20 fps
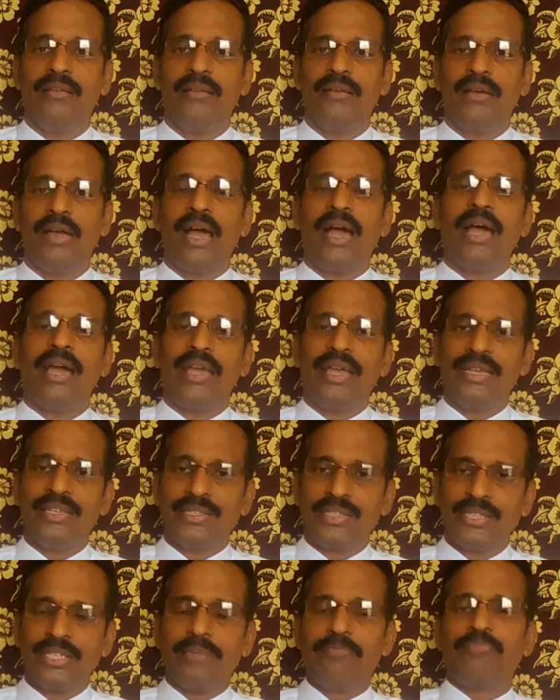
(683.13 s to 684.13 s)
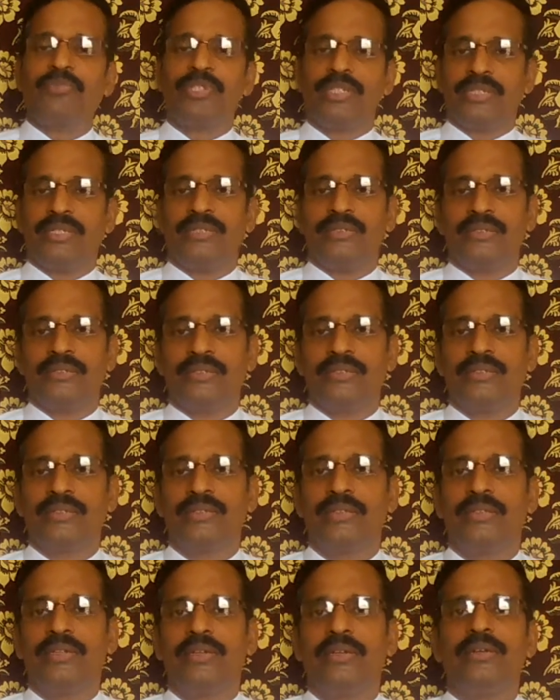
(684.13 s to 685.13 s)
are exceptions
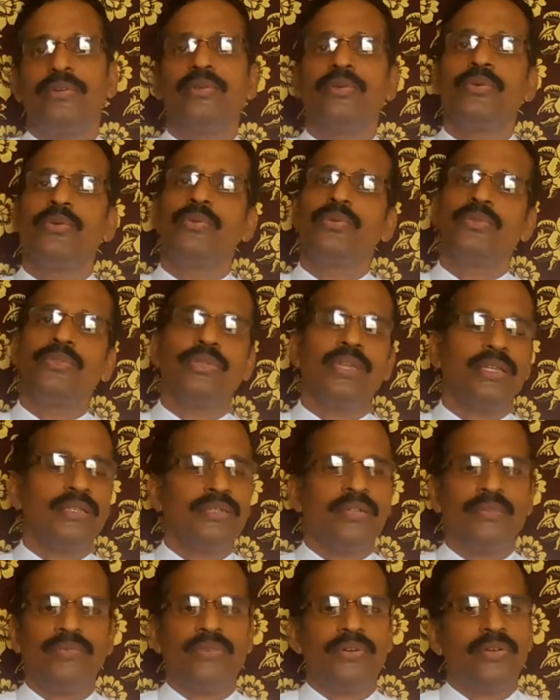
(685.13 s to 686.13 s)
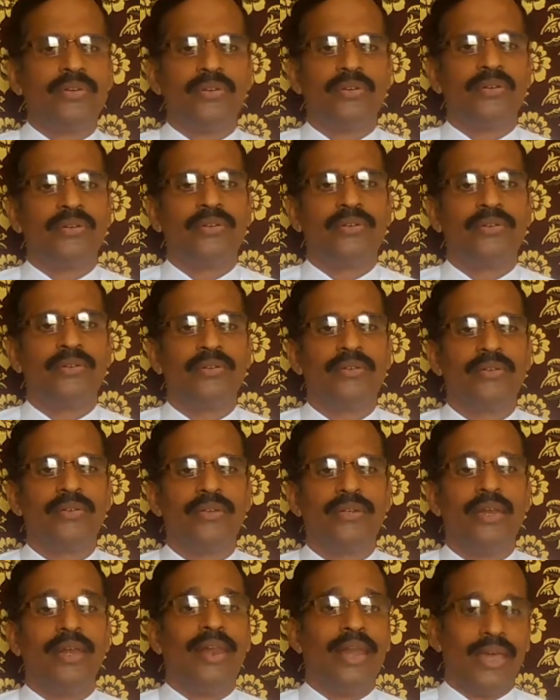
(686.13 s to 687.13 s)
to section 4.
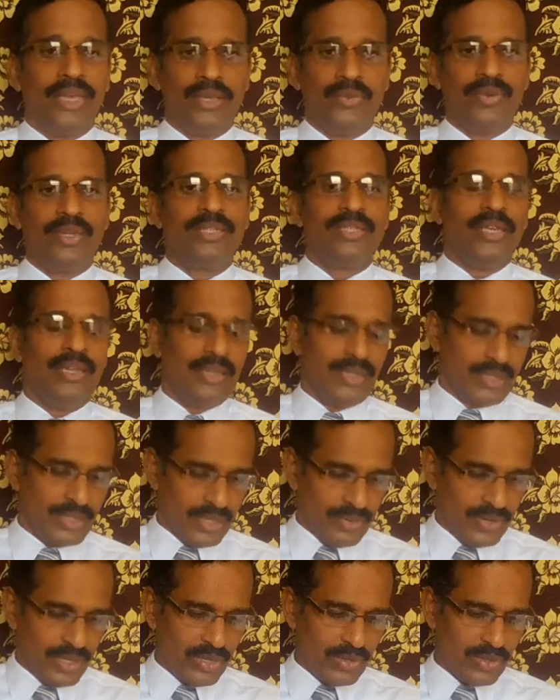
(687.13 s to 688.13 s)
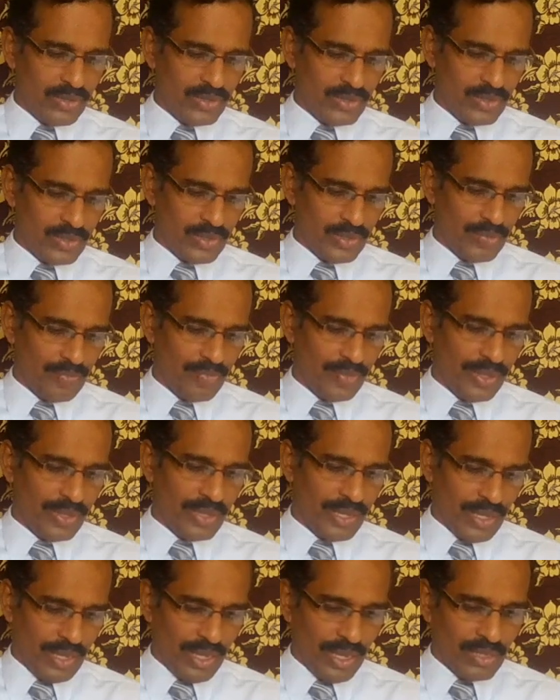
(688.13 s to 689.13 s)
Likewise 87 also, in
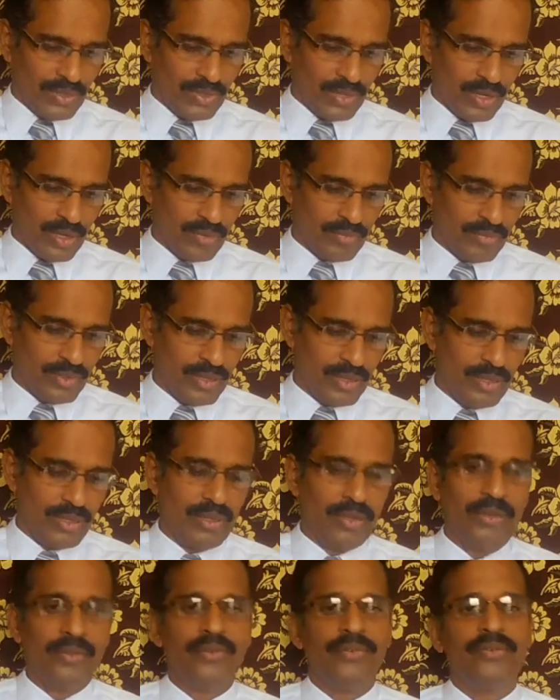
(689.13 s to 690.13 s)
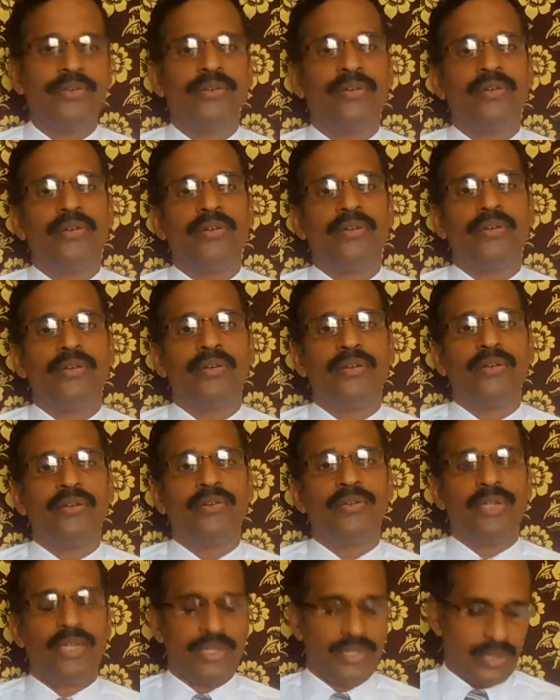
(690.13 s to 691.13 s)
the case of
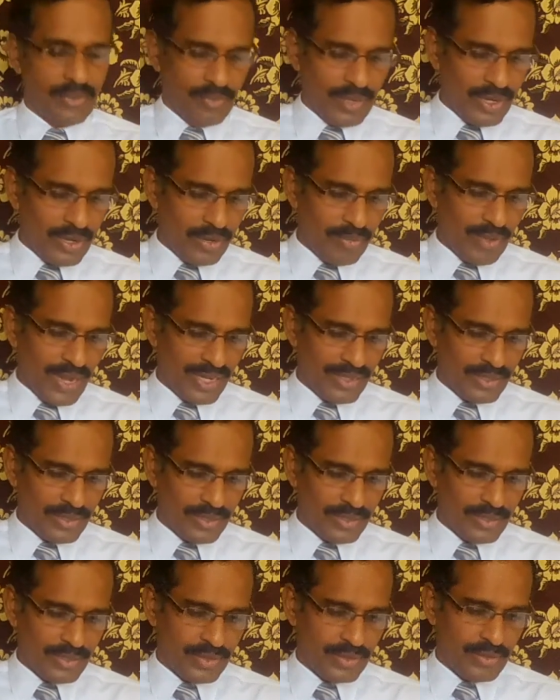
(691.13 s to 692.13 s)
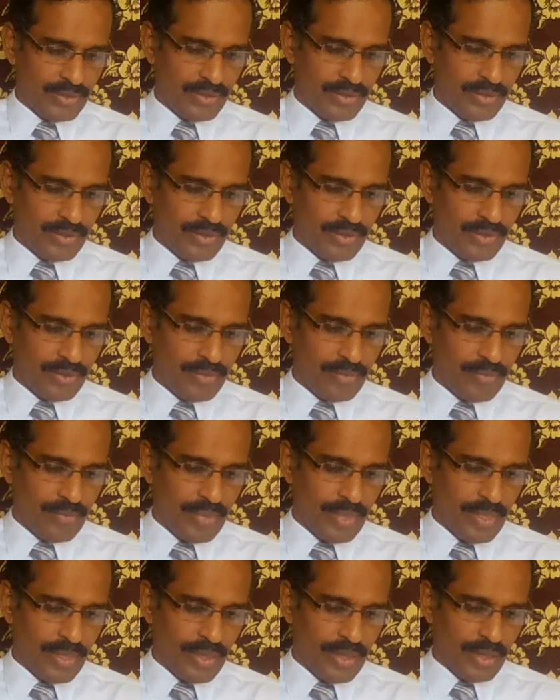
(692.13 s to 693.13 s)
testamentary matters.
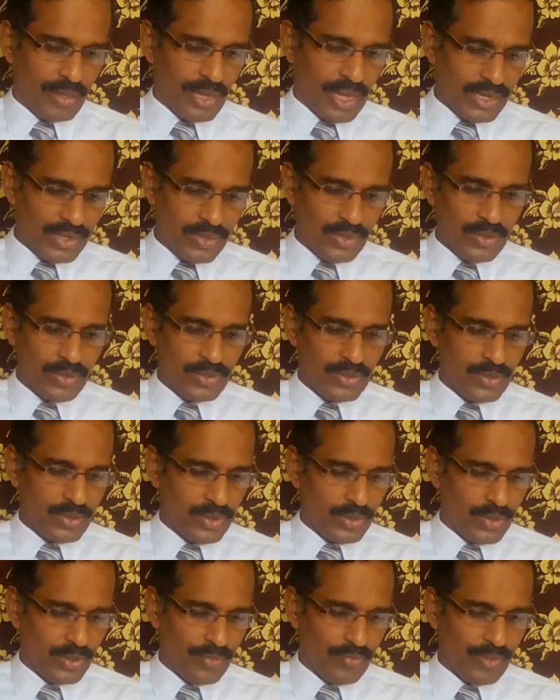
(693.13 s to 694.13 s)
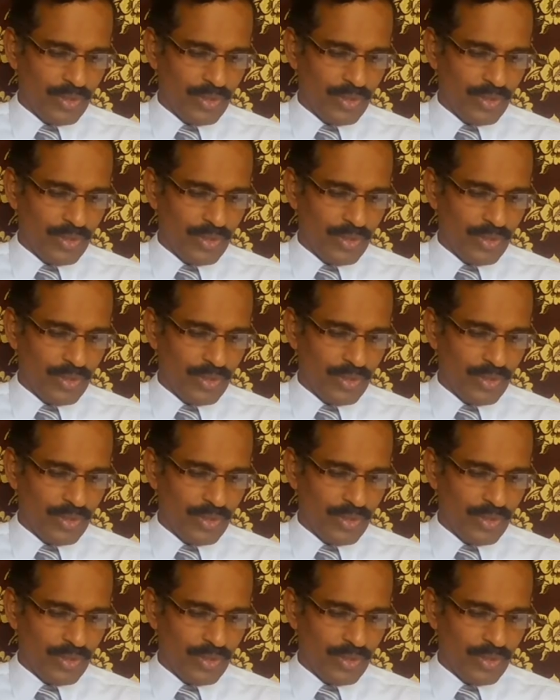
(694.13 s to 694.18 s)
That also,